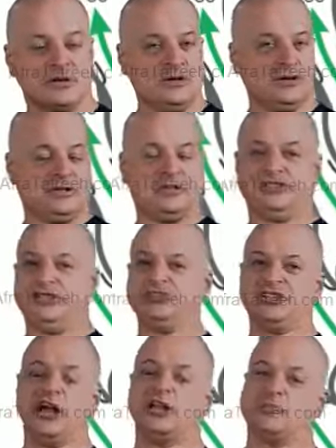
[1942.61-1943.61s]
the
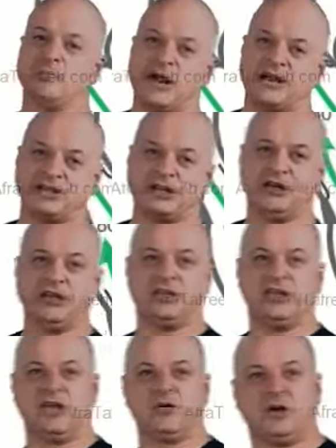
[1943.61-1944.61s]
systolic pressure in the
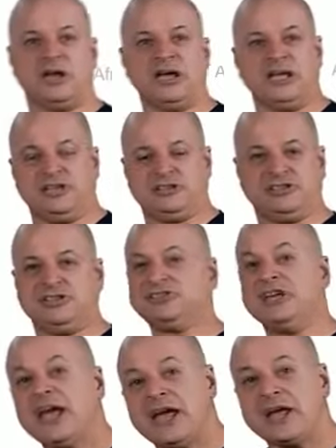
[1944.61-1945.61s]
aorta is the
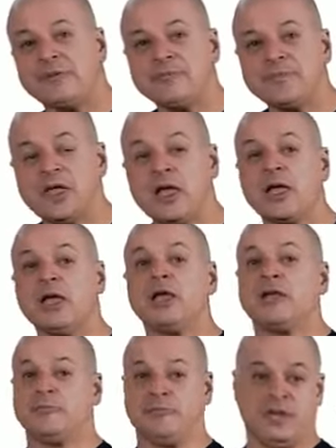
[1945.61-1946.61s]
same
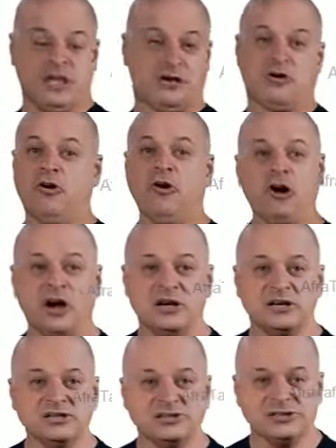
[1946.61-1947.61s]
because